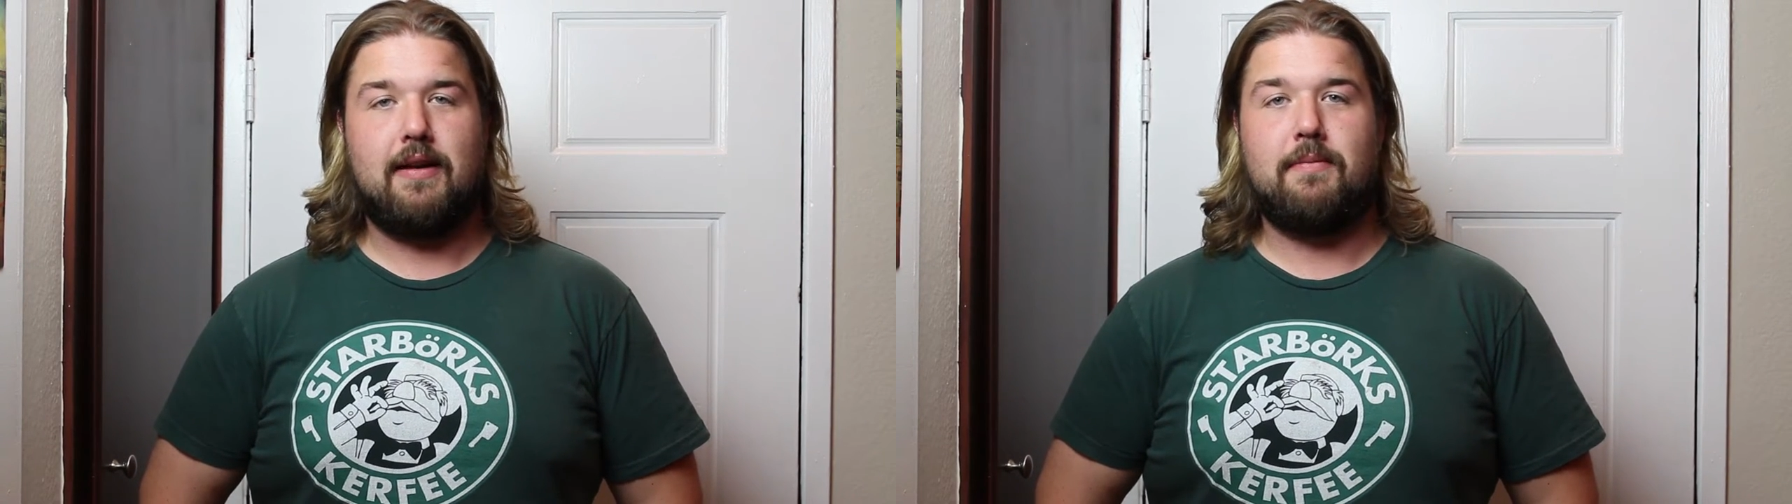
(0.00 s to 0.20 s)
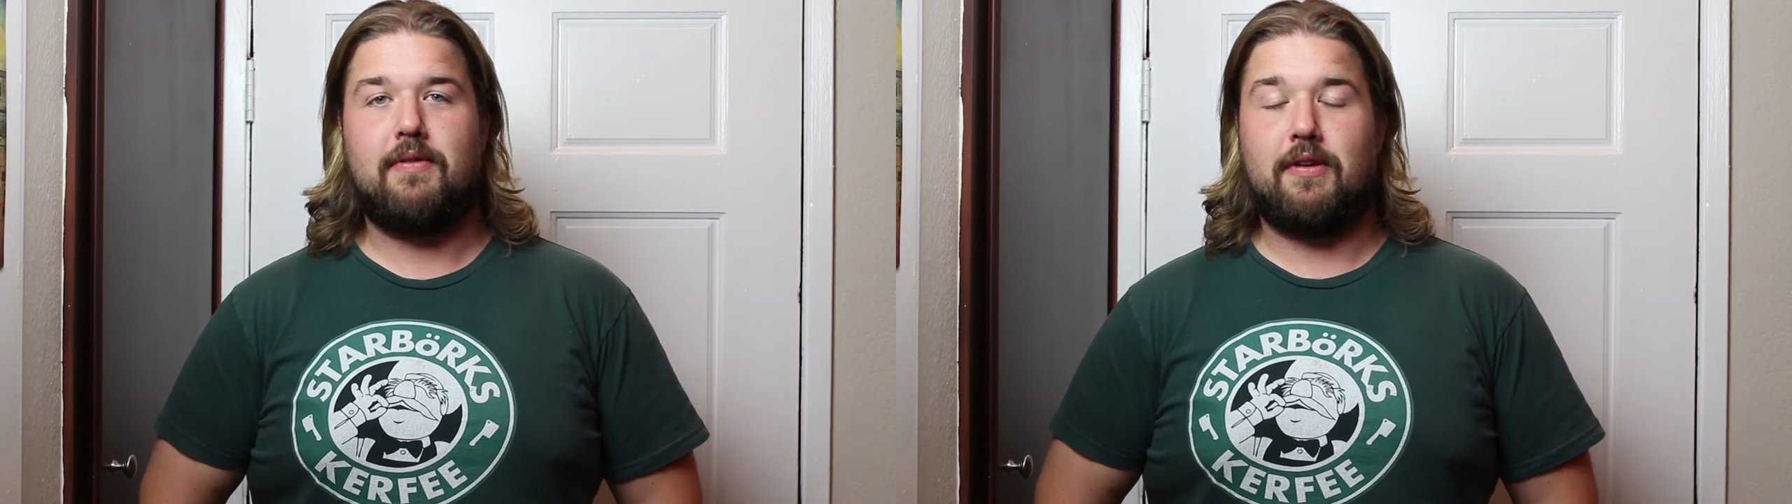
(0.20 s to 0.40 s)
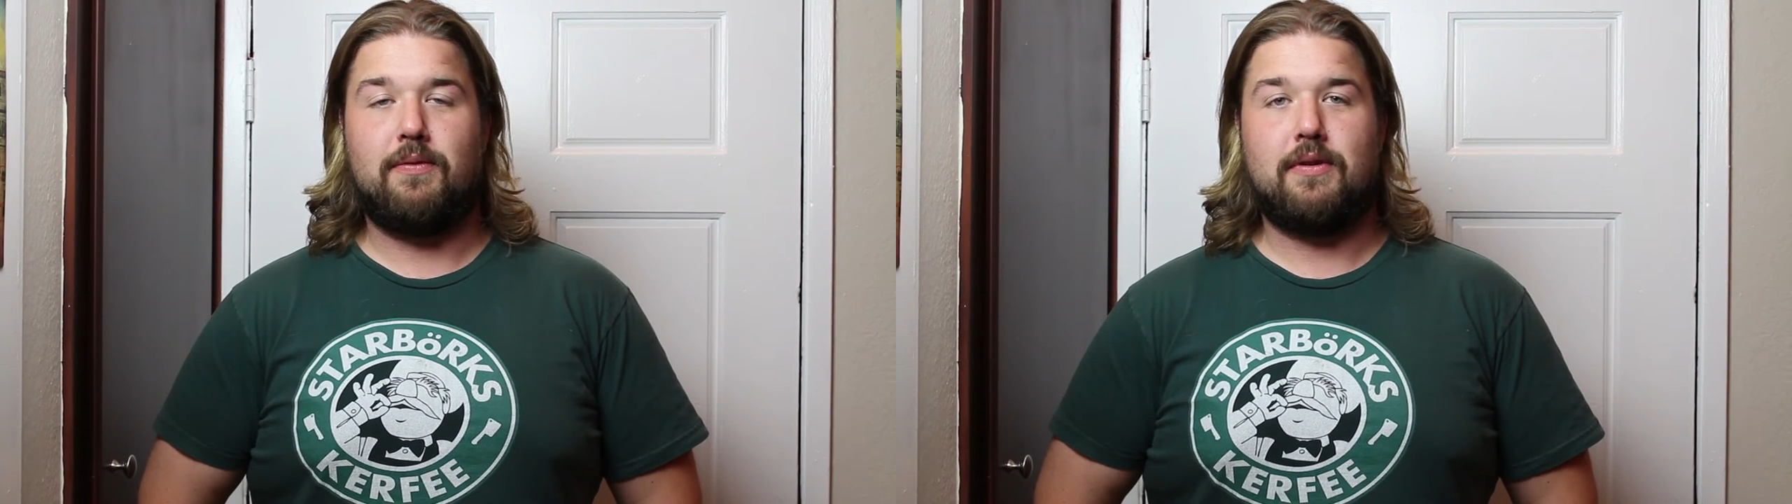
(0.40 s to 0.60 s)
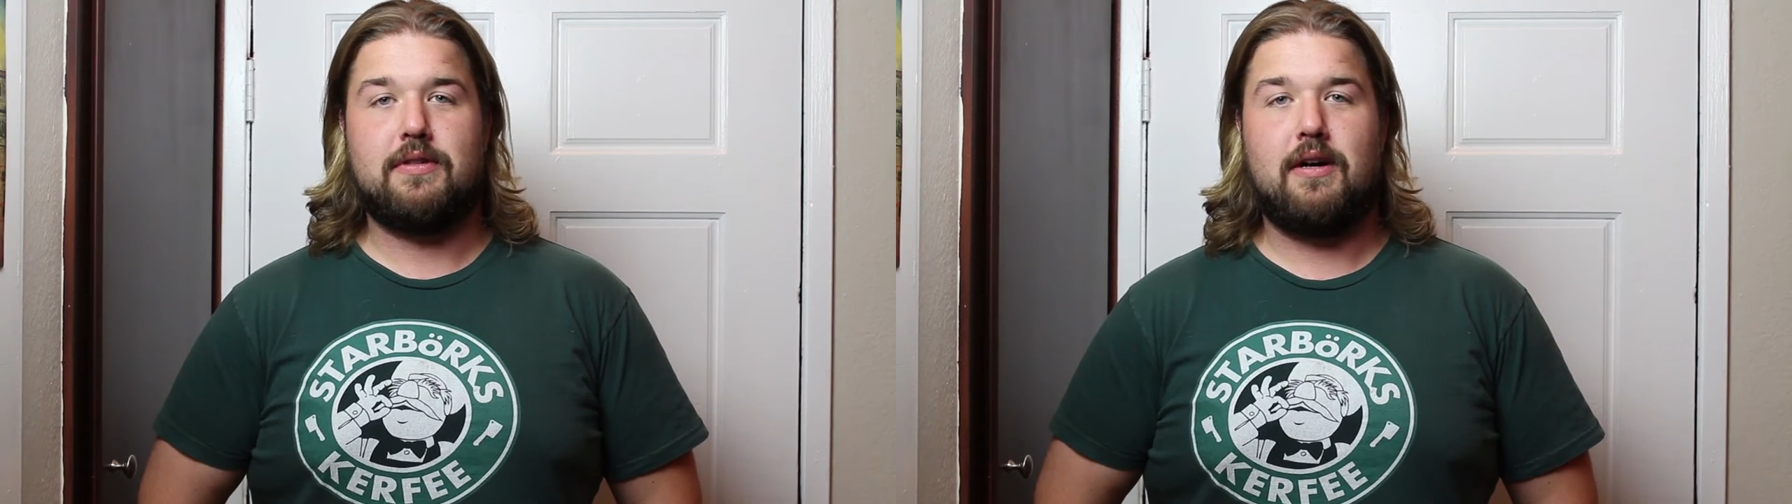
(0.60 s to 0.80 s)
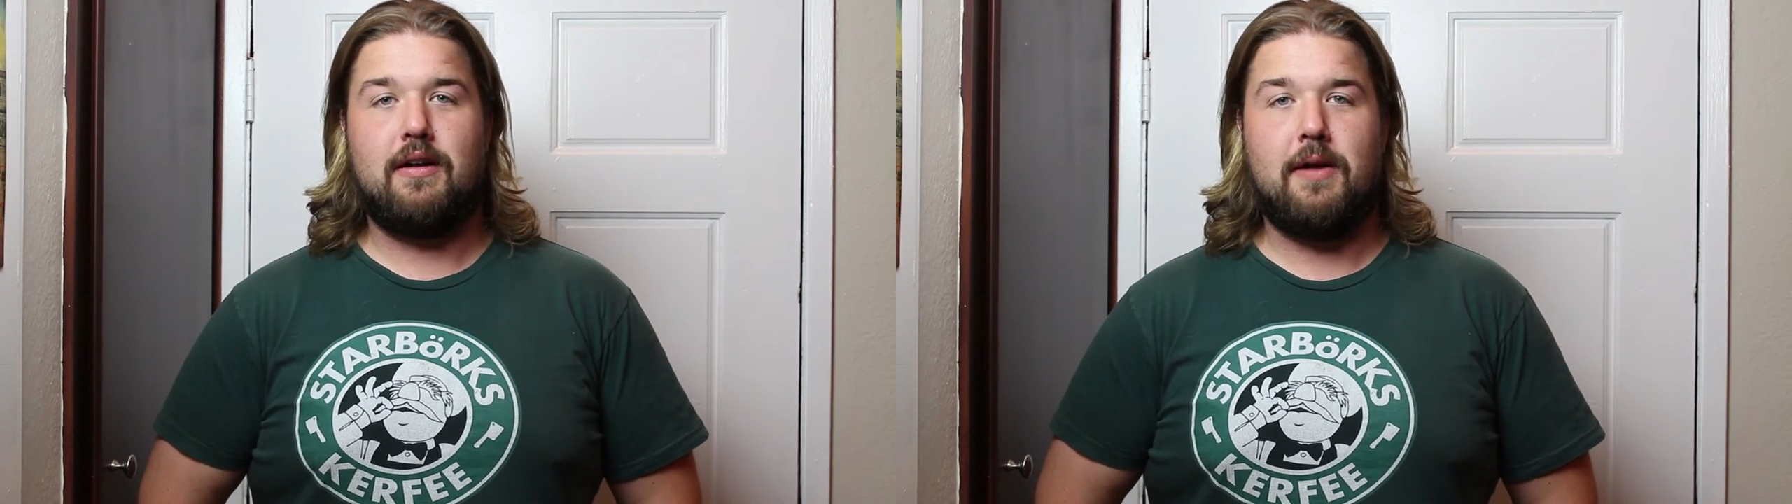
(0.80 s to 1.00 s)
I'm six foot
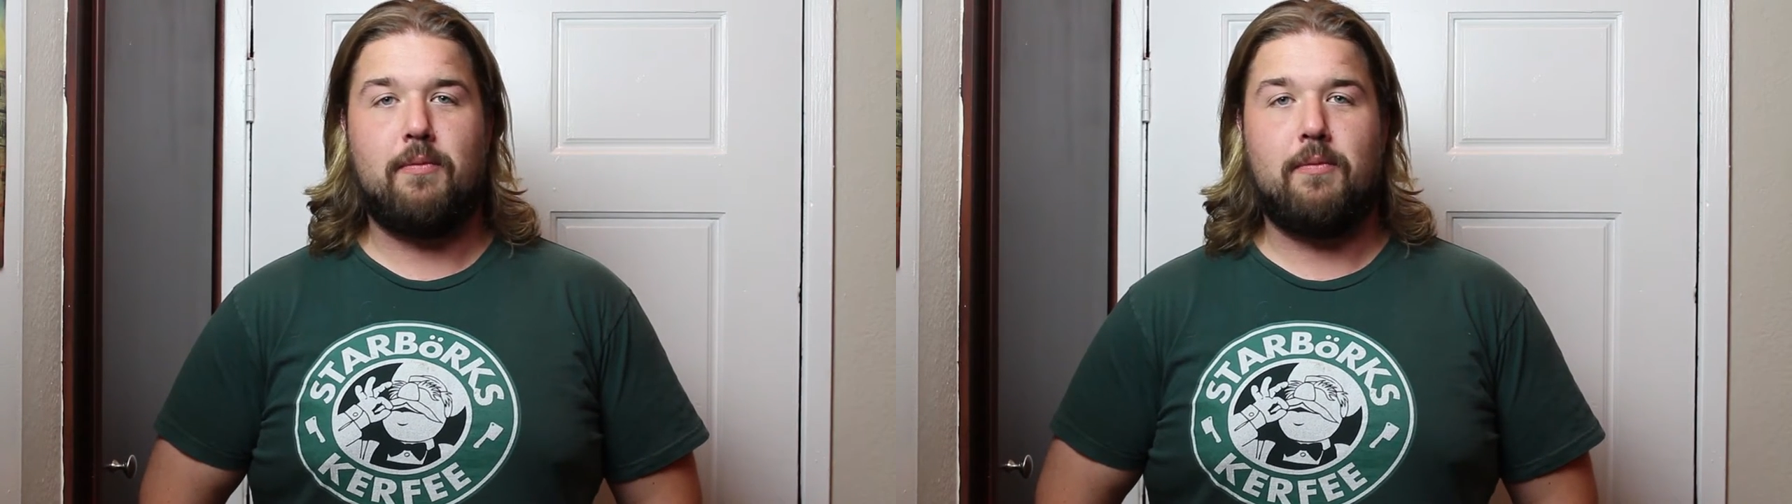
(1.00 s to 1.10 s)
tall and